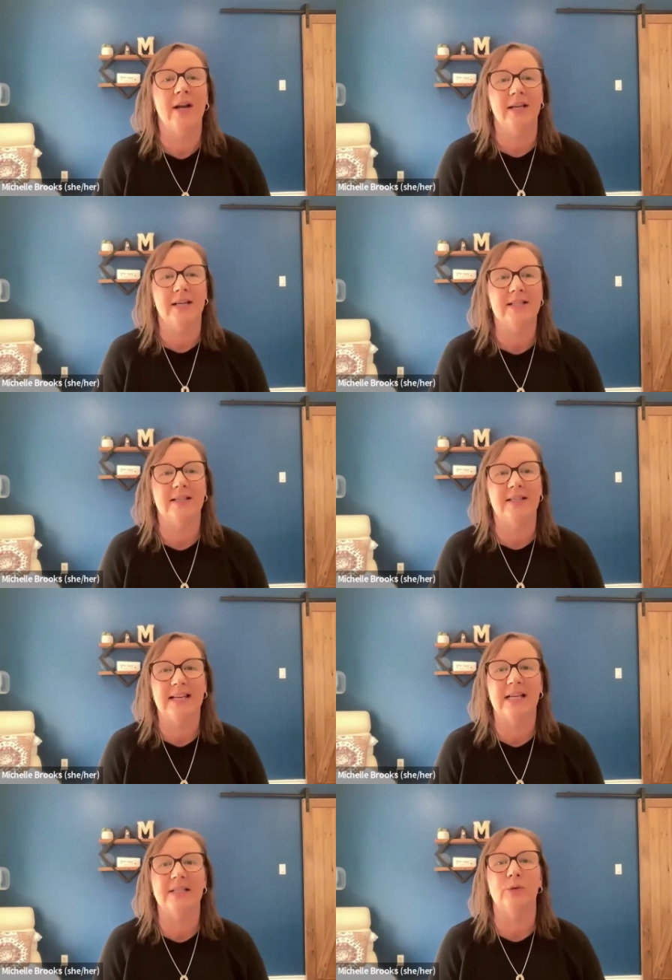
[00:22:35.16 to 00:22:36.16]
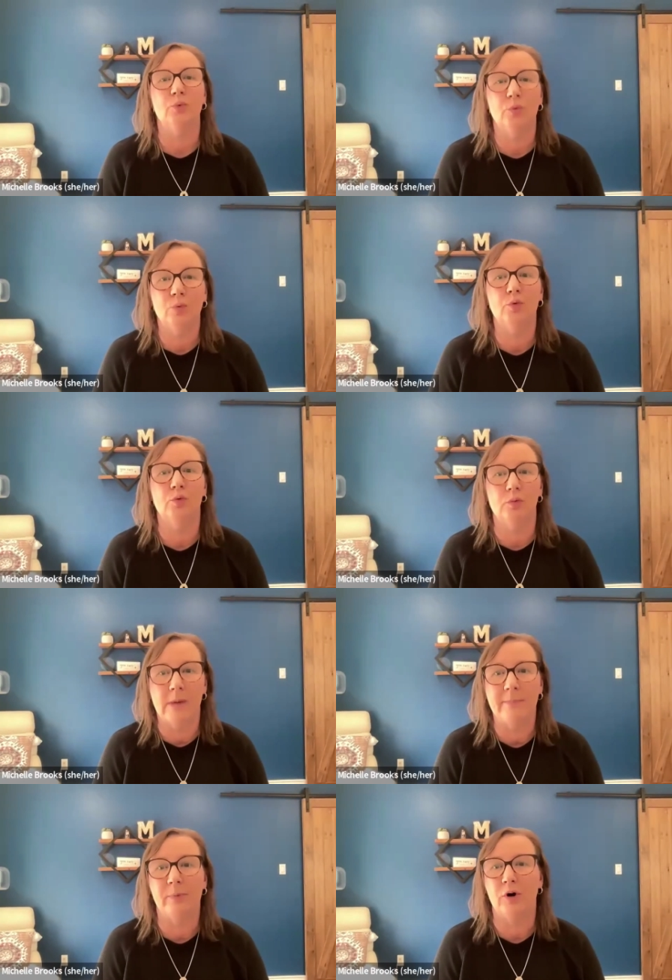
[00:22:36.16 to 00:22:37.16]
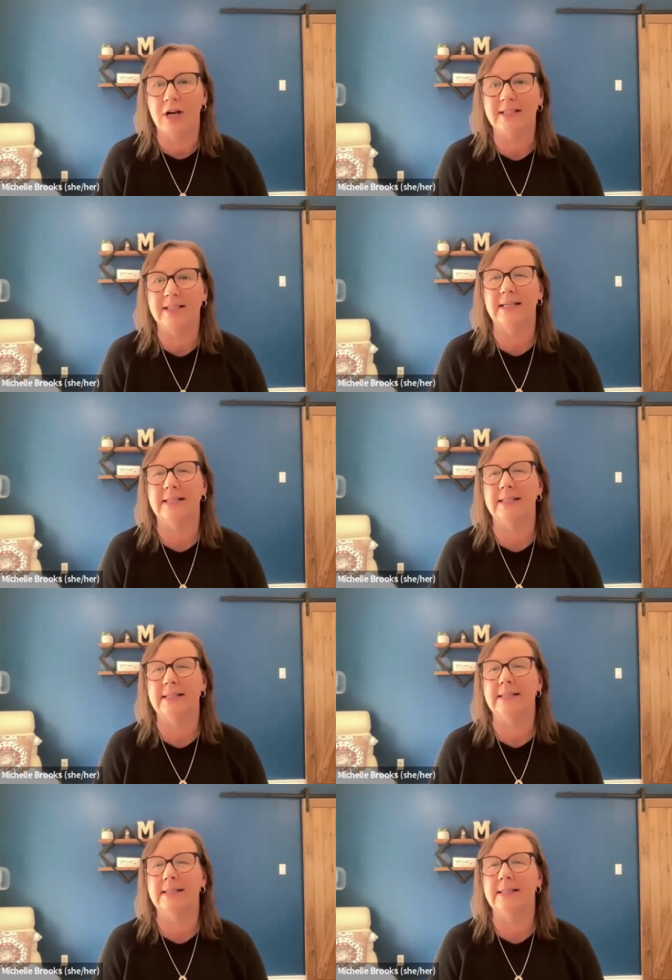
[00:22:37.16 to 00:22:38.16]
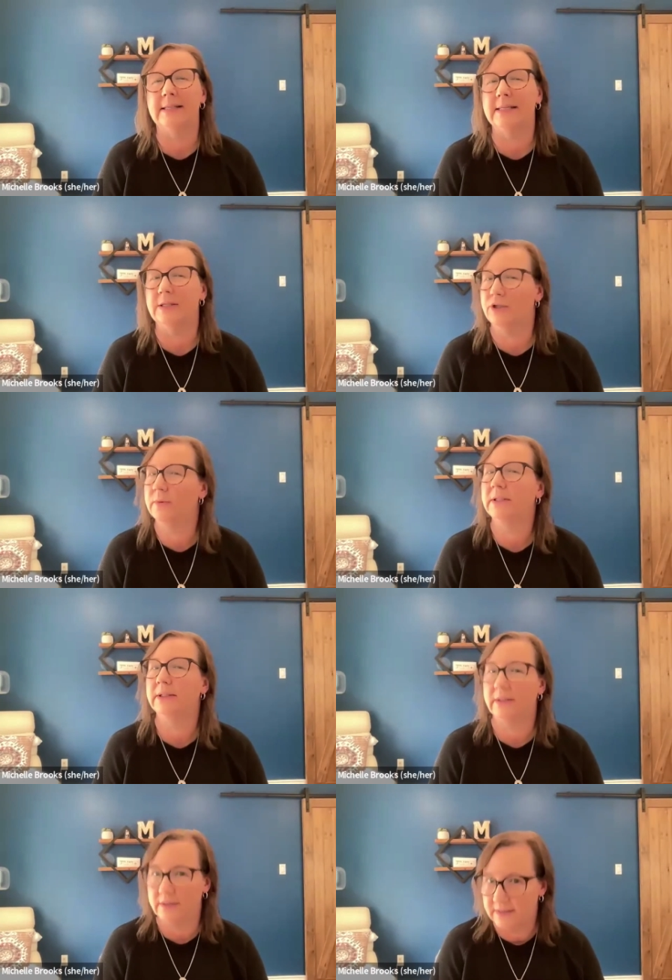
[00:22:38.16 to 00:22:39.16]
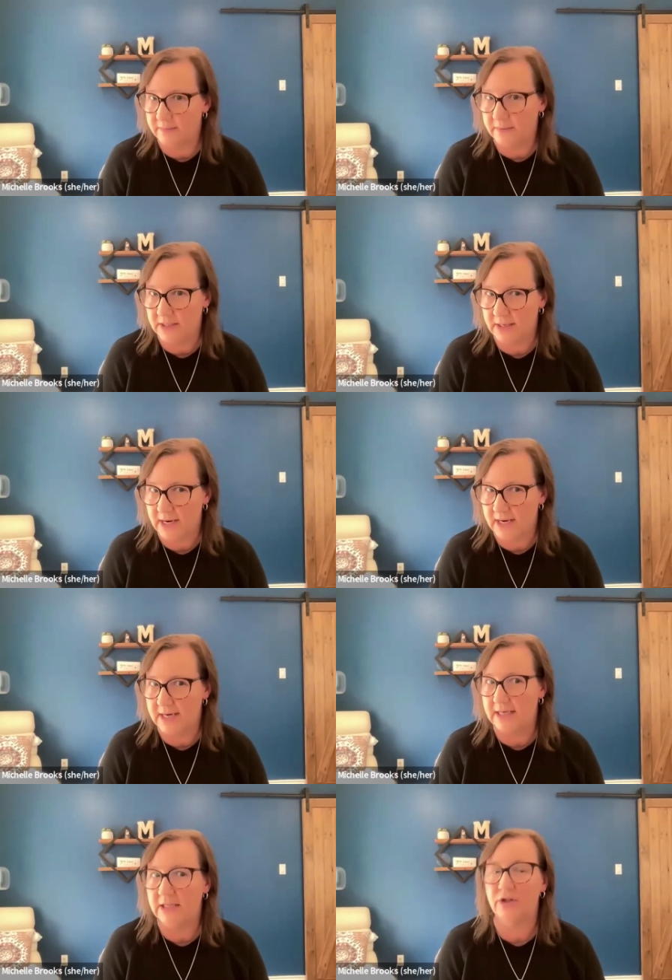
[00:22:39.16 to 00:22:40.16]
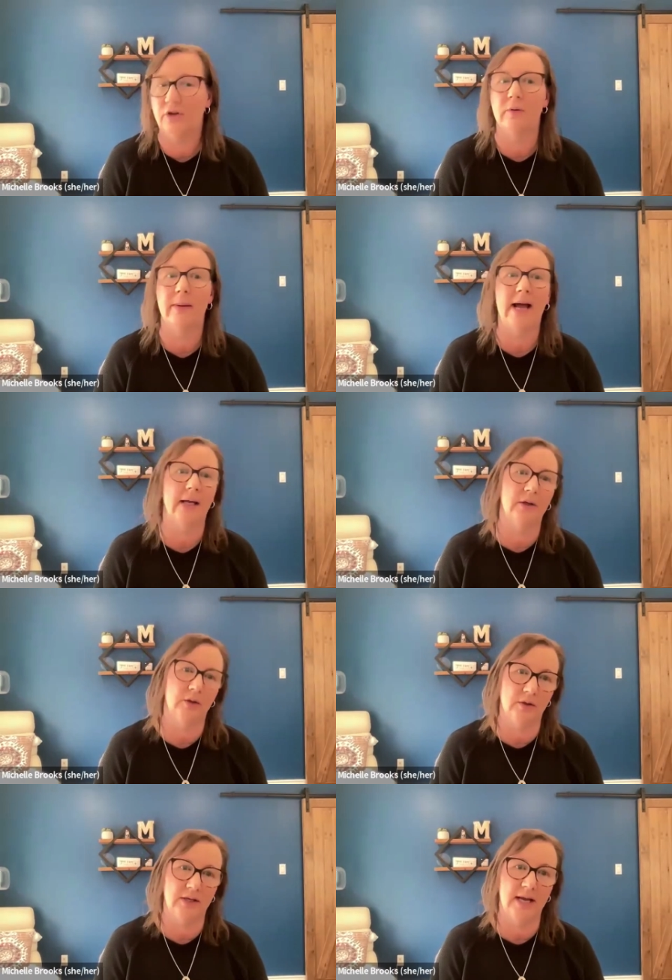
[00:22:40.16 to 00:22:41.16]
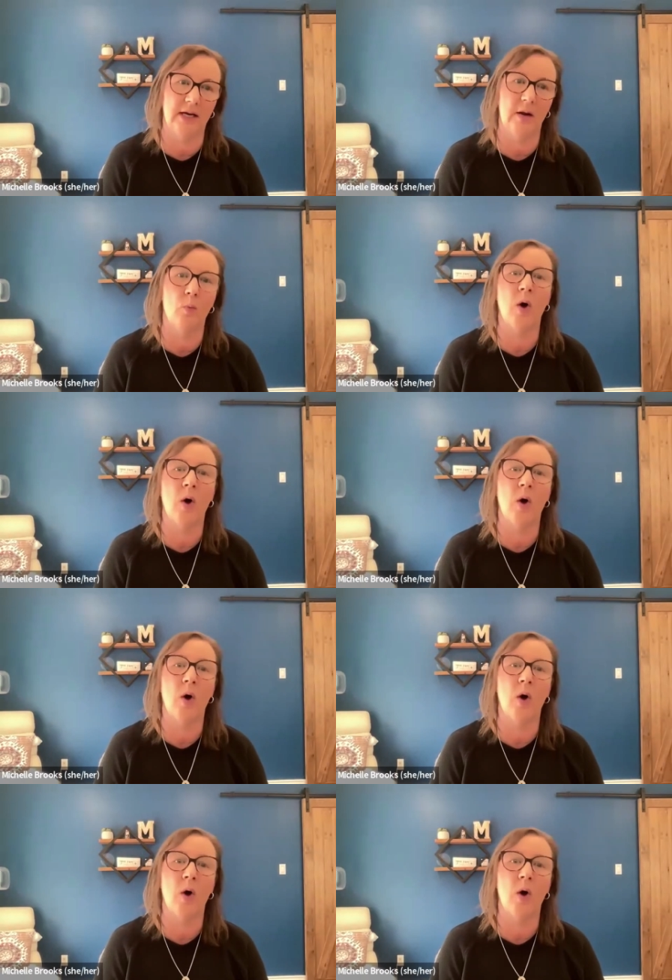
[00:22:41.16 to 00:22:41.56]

What it is, it says, ooh, my process is doing a little something and I need to go back and look at it.